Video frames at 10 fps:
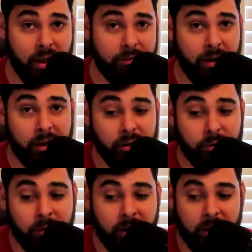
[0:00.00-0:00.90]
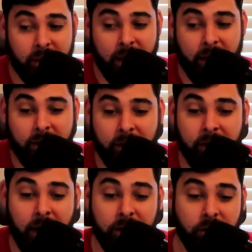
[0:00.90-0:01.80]
value that
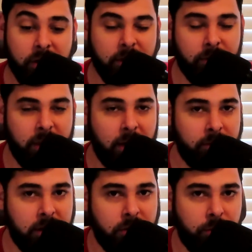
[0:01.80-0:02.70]
I could get for that vehicle.